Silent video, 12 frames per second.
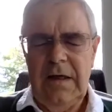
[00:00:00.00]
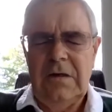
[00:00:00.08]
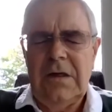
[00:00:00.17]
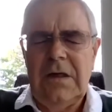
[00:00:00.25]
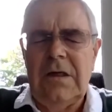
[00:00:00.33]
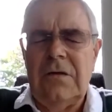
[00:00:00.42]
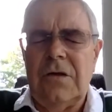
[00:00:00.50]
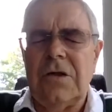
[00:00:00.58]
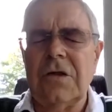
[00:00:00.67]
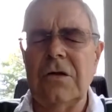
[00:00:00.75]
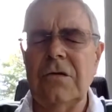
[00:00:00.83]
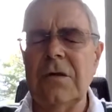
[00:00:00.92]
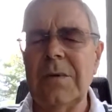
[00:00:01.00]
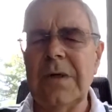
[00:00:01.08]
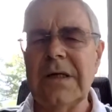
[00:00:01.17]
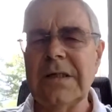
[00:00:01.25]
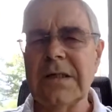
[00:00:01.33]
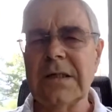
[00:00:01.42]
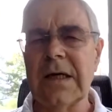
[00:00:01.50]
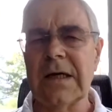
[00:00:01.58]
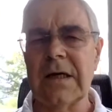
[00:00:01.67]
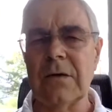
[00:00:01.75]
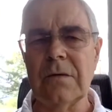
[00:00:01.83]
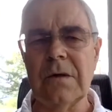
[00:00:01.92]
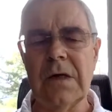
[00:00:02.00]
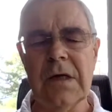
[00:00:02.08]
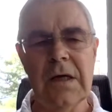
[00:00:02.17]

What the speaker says: taking the shoulder blades down,